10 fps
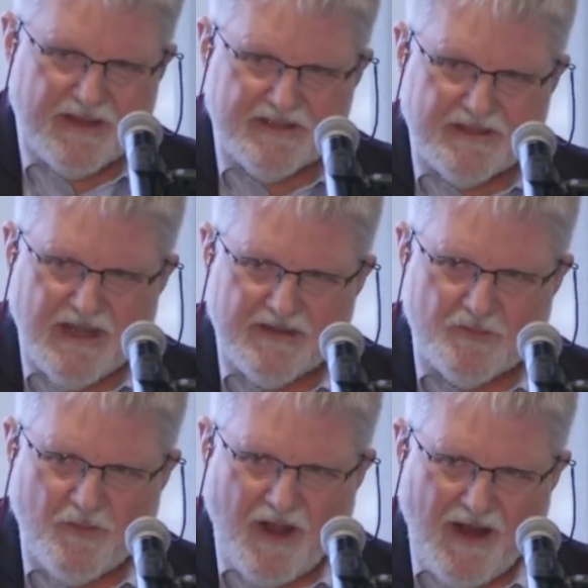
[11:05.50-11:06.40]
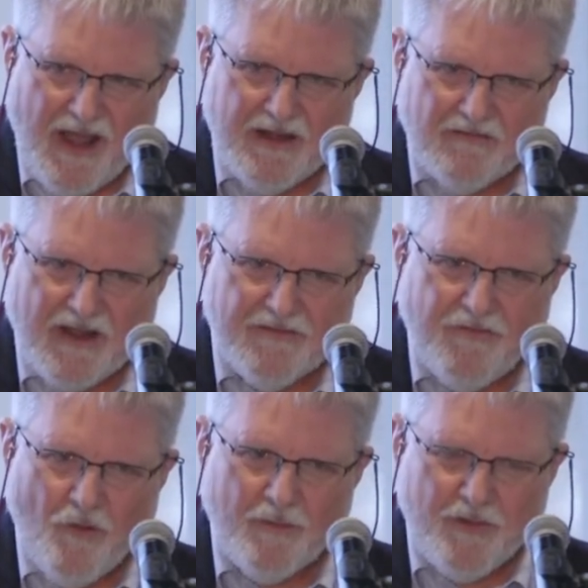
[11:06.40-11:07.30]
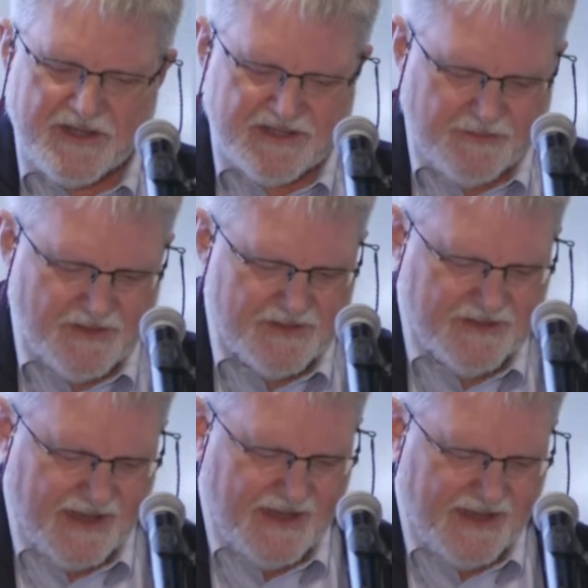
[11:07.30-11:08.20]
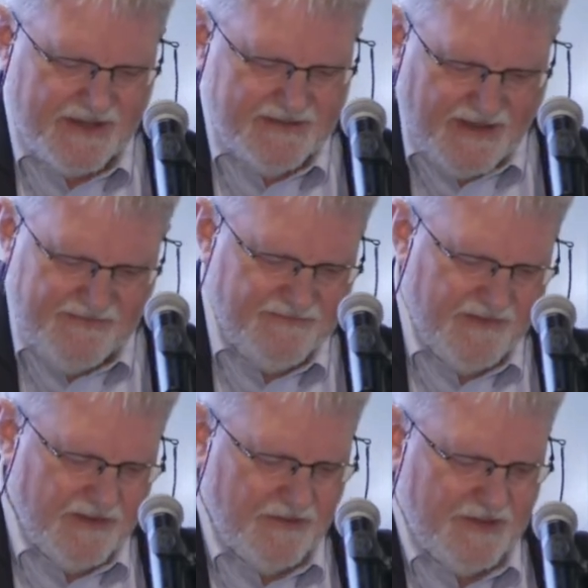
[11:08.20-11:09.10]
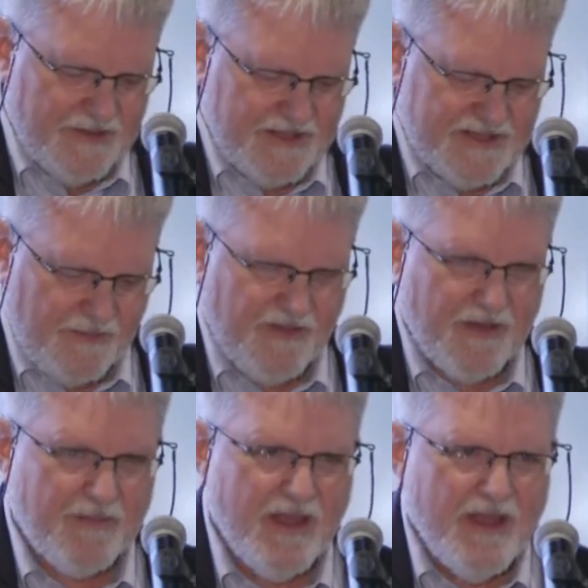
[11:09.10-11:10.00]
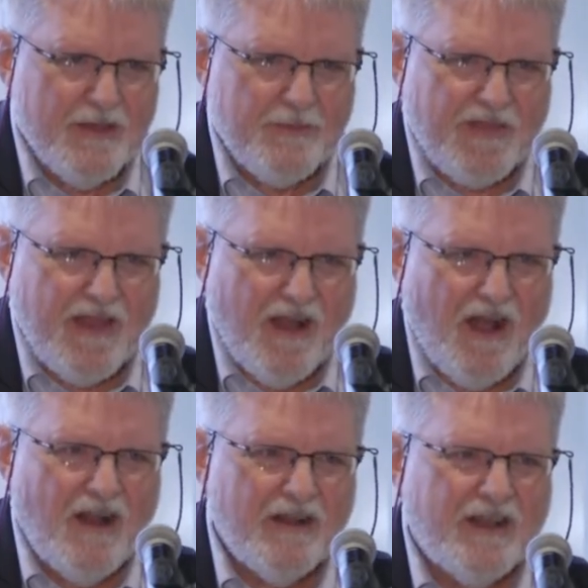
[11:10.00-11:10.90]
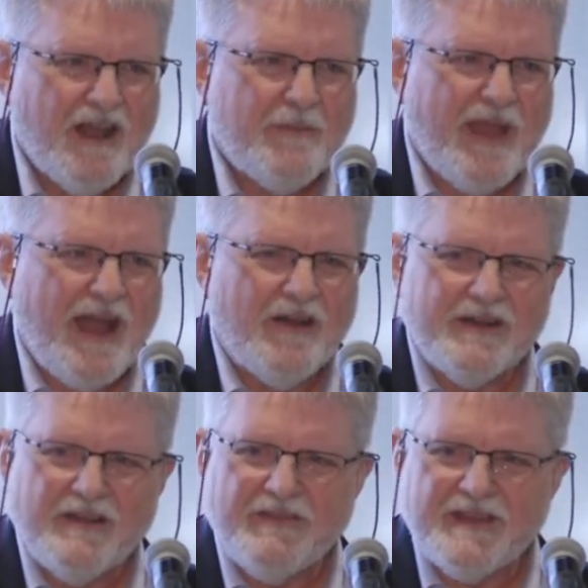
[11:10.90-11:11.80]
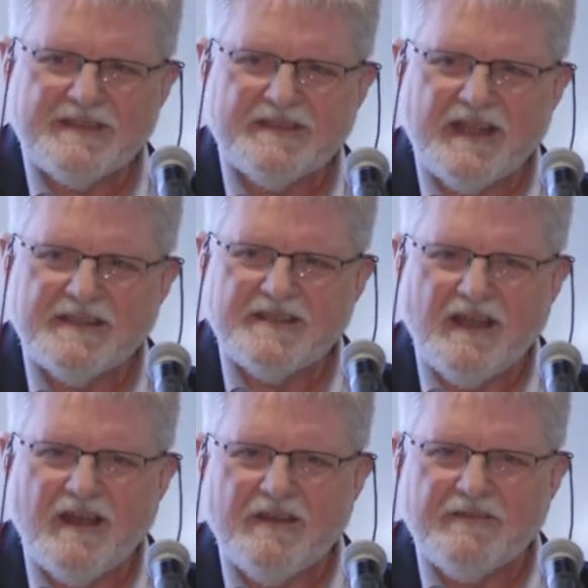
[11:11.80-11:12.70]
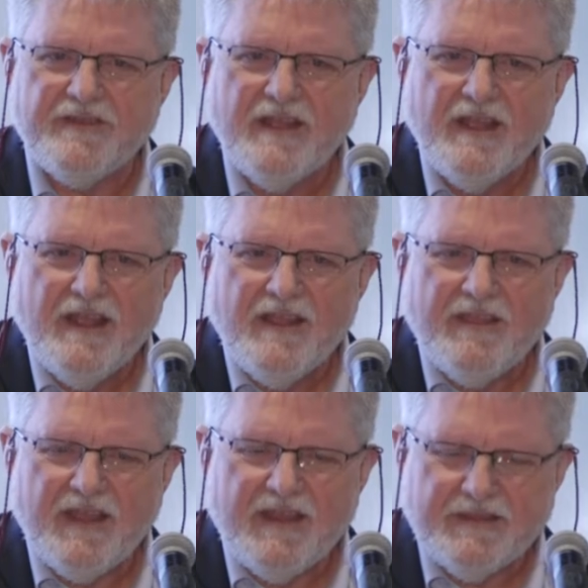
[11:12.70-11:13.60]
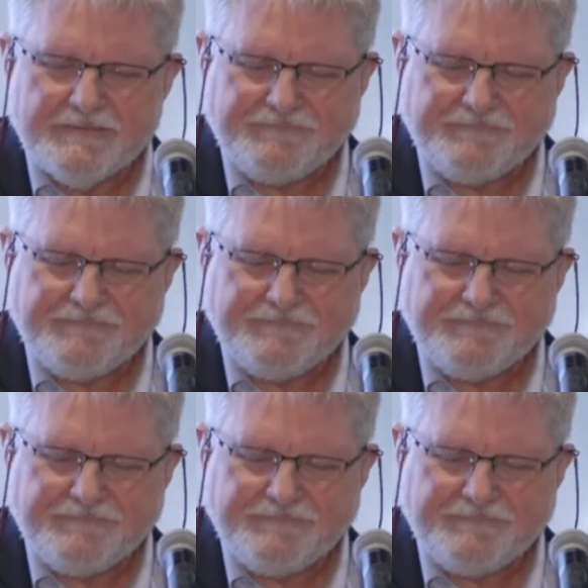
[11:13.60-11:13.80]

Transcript: is, is align around four principles, and I, I've alluded to some of them, but they all come out of this sense of the